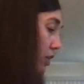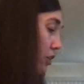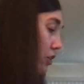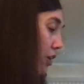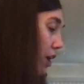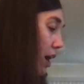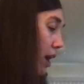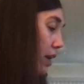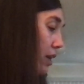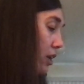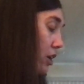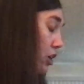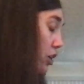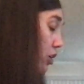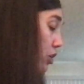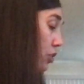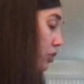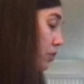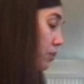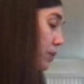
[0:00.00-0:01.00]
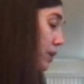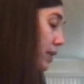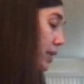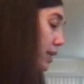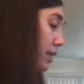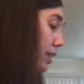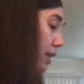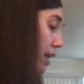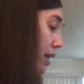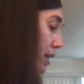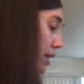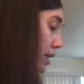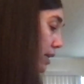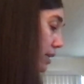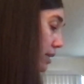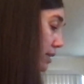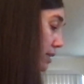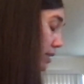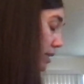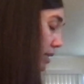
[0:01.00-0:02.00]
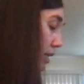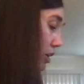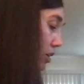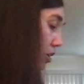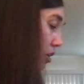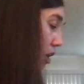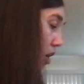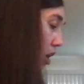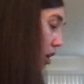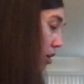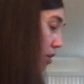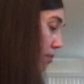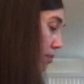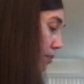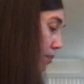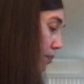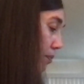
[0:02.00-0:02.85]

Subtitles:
cried, "the Windy Lady. See her arm?"